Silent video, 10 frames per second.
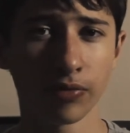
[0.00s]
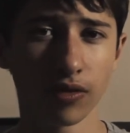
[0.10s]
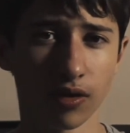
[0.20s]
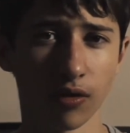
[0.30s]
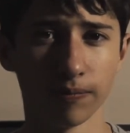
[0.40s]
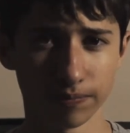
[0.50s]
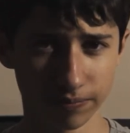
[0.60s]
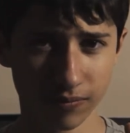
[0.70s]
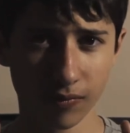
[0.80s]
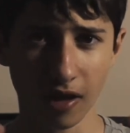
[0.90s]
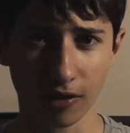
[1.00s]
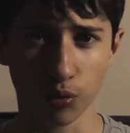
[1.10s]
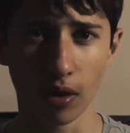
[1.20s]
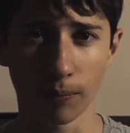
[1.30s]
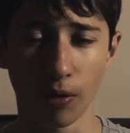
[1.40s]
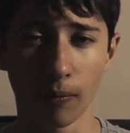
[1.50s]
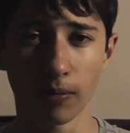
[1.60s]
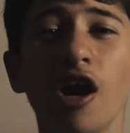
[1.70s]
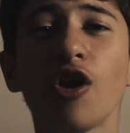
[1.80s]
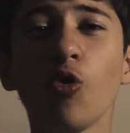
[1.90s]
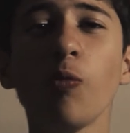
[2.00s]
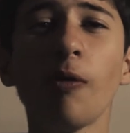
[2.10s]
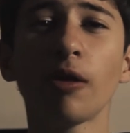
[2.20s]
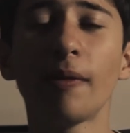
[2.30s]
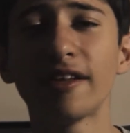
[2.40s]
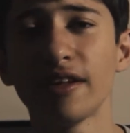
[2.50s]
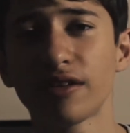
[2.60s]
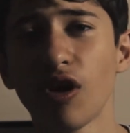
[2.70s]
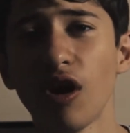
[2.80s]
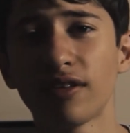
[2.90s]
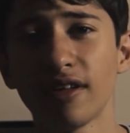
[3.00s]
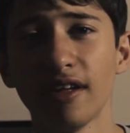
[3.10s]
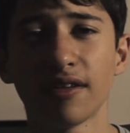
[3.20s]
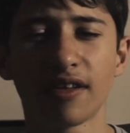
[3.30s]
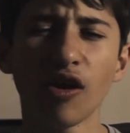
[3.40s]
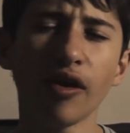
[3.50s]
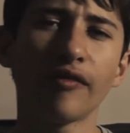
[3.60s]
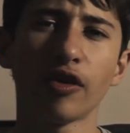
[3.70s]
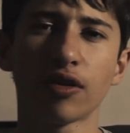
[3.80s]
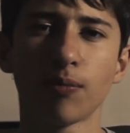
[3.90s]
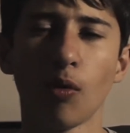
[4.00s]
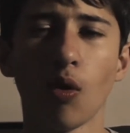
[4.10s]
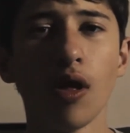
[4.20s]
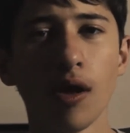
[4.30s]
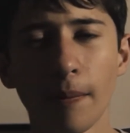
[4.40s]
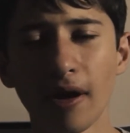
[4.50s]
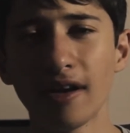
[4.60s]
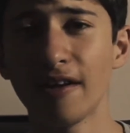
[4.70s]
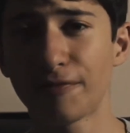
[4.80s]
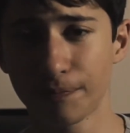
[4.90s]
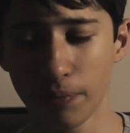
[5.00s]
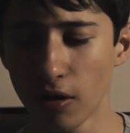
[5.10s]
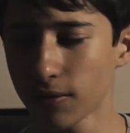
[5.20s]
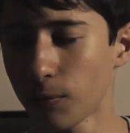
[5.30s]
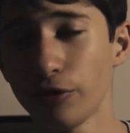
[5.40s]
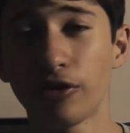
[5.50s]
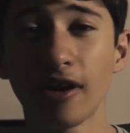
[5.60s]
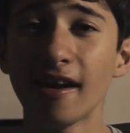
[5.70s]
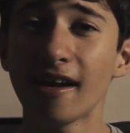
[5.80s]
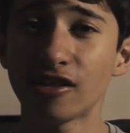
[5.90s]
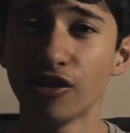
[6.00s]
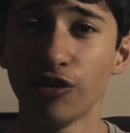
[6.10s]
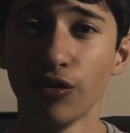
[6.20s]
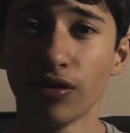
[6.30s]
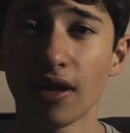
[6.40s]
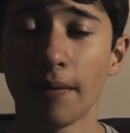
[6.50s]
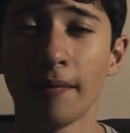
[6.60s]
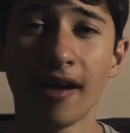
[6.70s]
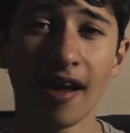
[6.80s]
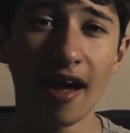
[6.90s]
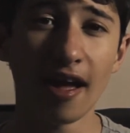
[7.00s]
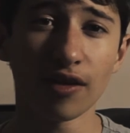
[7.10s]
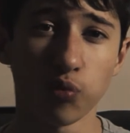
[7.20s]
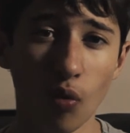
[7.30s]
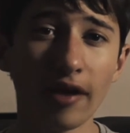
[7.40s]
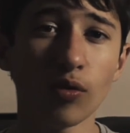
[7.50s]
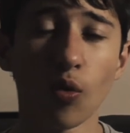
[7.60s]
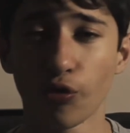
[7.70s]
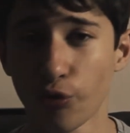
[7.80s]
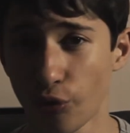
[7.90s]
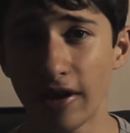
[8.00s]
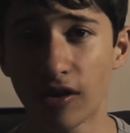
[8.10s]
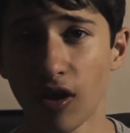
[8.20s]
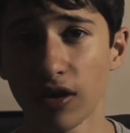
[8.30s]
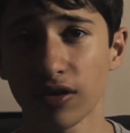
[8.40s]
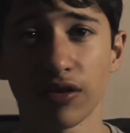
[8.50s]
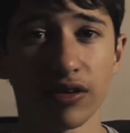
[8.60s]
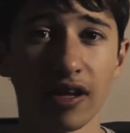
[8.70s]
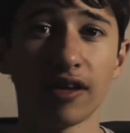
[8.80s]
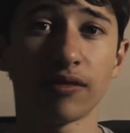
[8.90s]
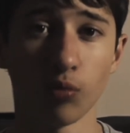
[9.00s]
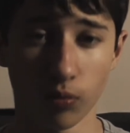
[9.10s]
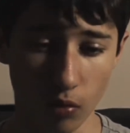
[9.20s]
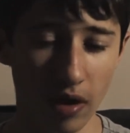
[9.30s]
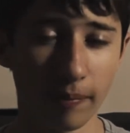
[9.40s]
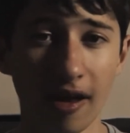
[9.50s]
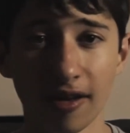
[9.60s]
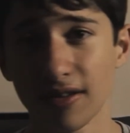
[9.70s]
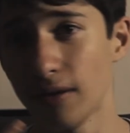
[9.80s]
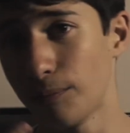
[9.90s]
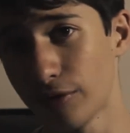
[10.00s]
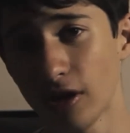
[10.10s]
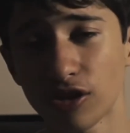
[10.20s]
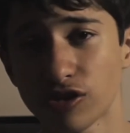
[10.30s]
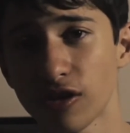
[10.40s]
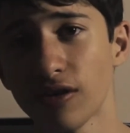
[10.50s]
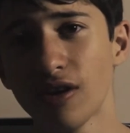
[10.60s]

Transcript: So that's one problem. Cool part about these cards is they are very small, but if possible, you can actually use them as white or gray cards to set white balance in production.